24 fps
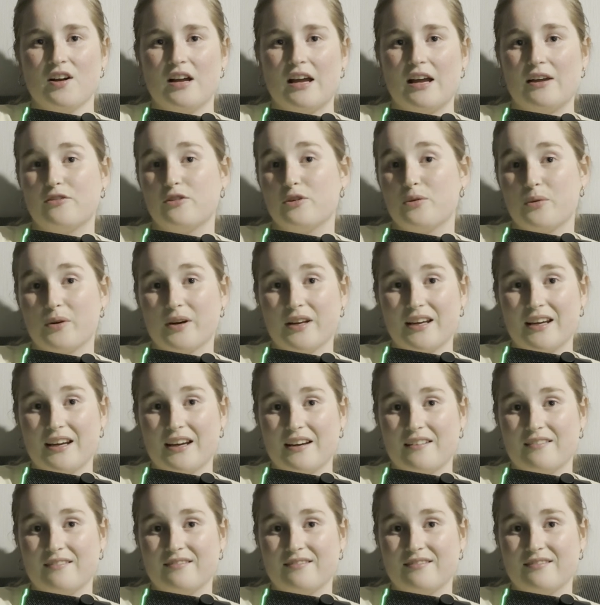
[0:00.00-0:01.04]
If you want to
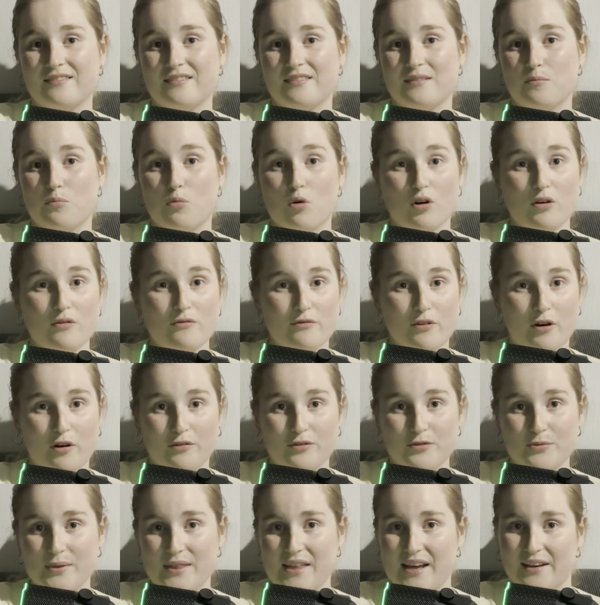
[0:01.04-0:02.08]
get more
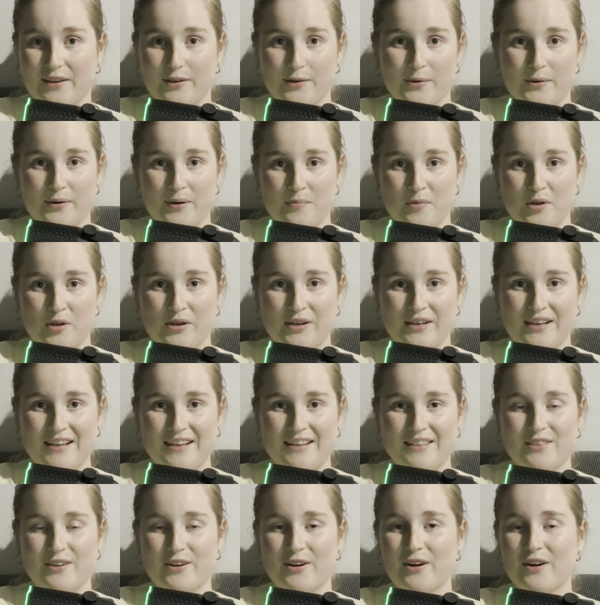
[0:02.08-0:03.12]
involved with our little
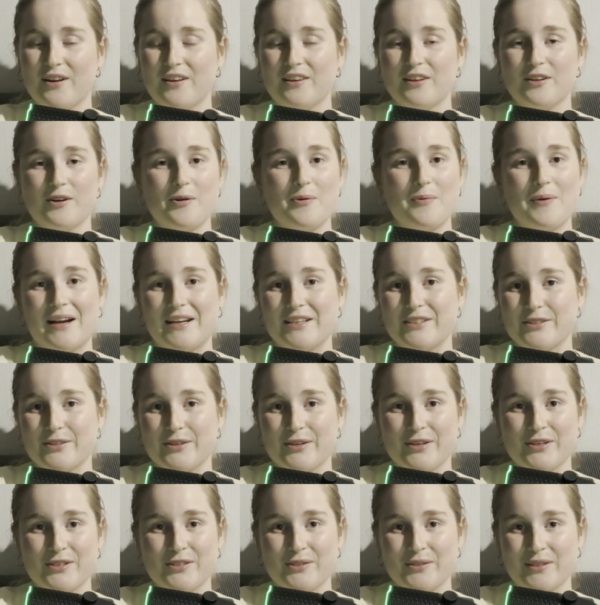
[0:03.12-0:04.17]
community, there are little ways you
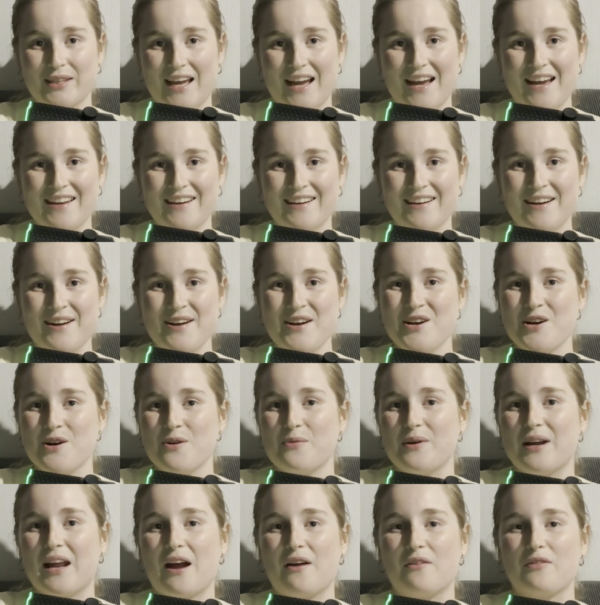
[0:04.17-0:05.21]
can do that.
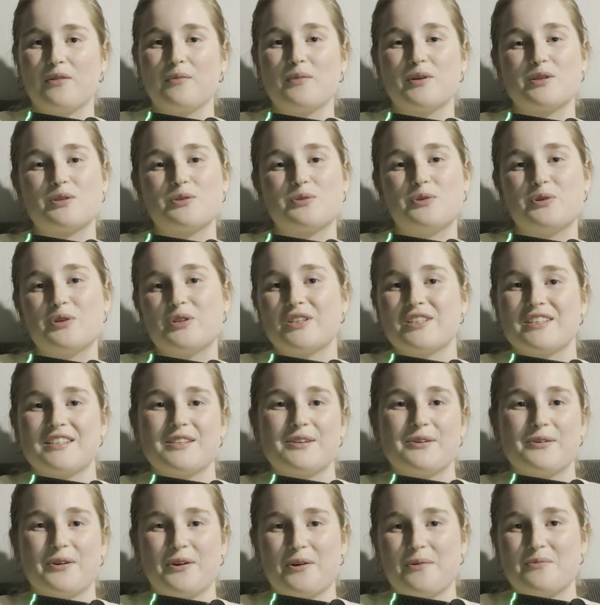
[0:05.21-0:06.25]
We have the most gorgeous
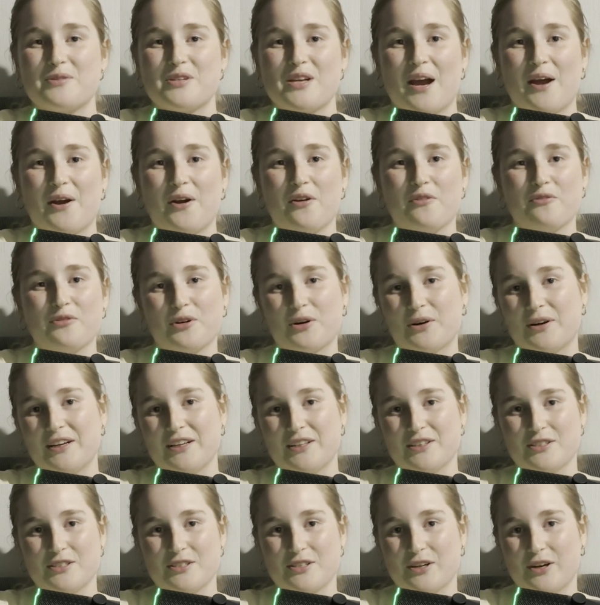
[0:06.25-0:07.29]
little group chat over on
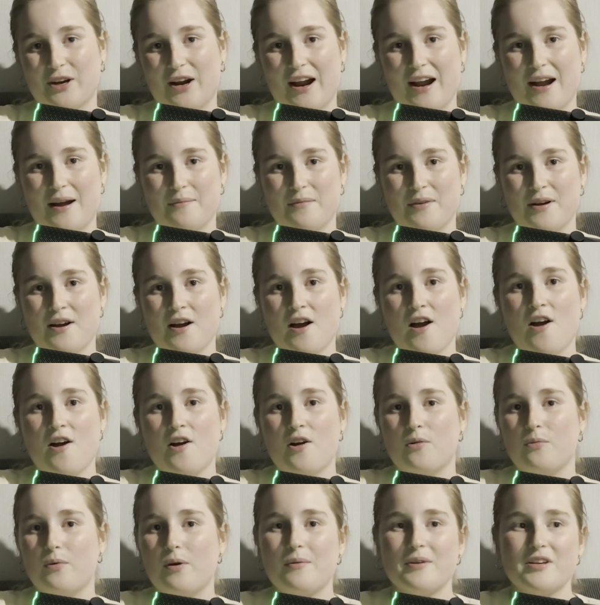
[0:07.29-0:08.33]
Instagram
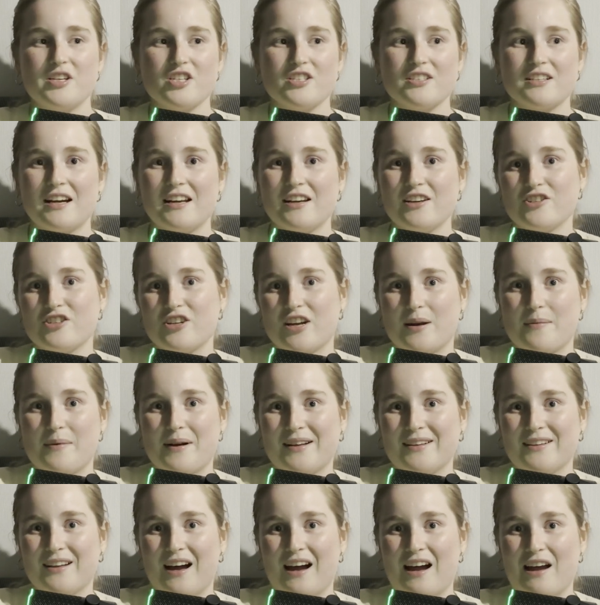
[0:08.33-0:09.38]
where we just kind of chat
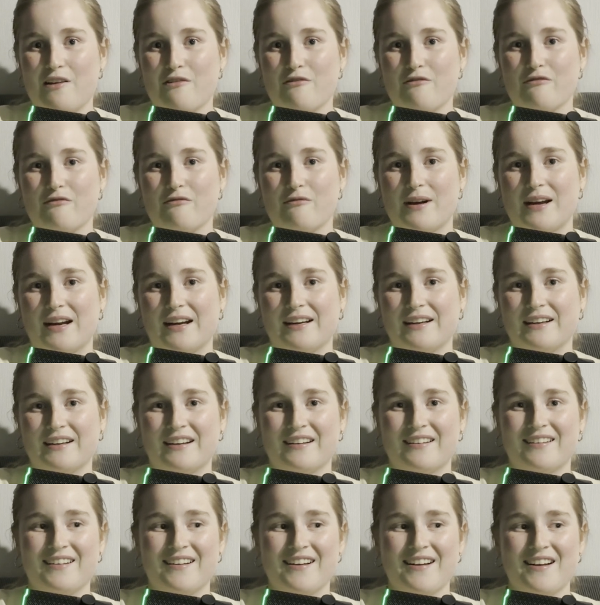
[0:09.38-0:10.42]
about life.
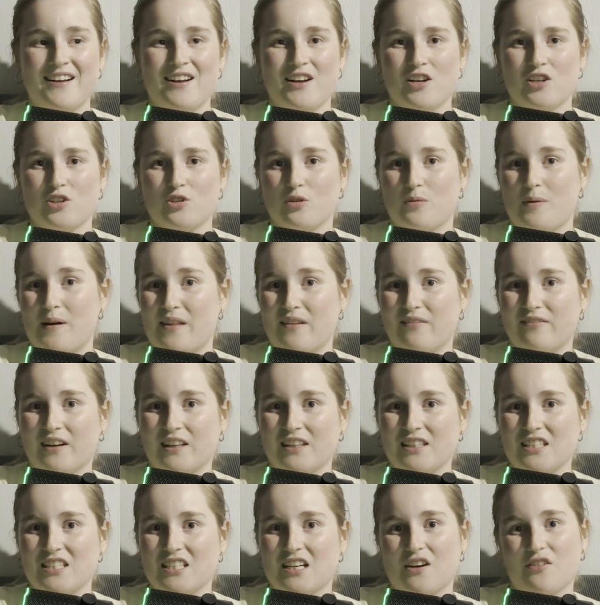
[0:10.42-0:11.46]
We talk about the
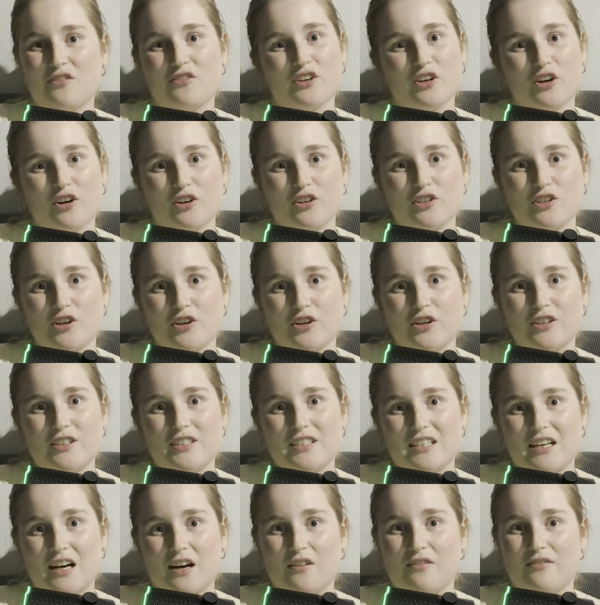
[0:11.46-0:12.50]
fun stuff, the not so good
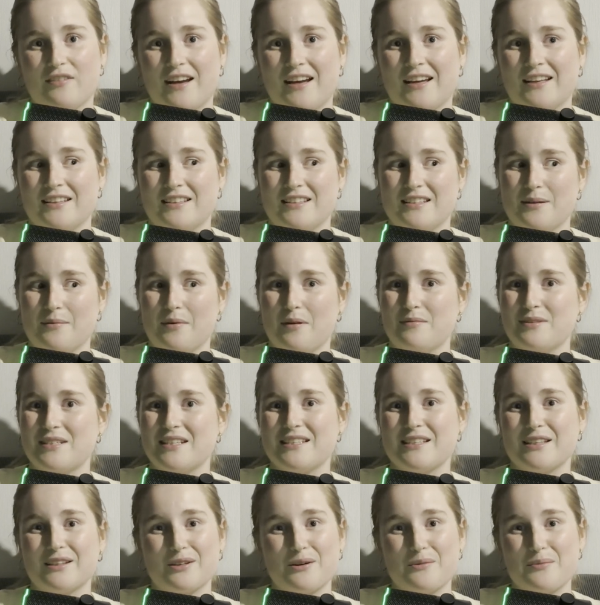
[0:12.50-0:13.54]
stuff, and sometimes
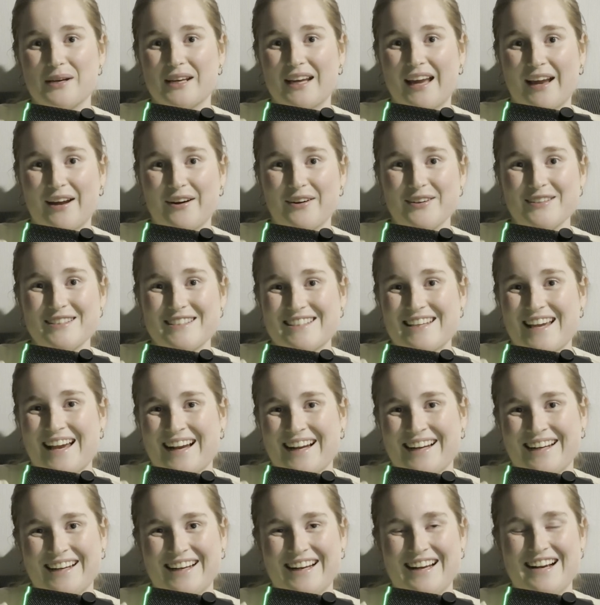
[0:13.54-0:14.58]
there's a little bit of chaos,
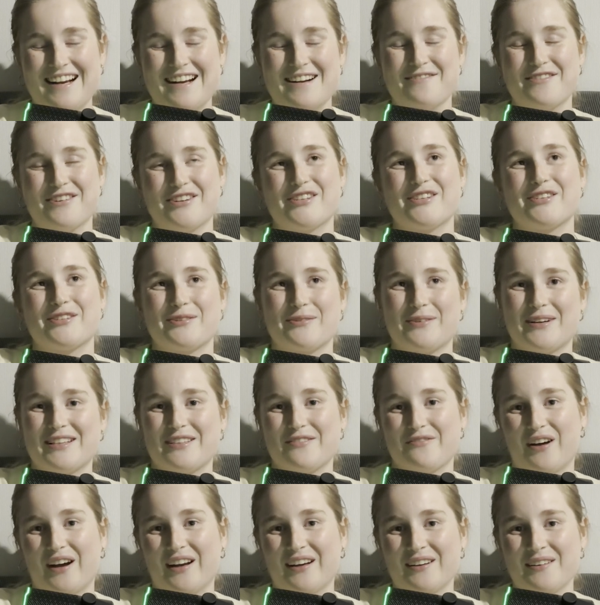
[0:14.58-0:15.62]
which is always
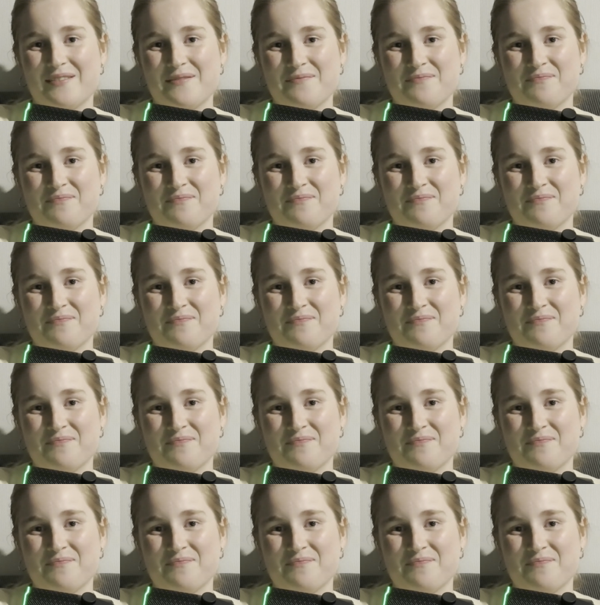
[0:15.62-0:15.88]
fun.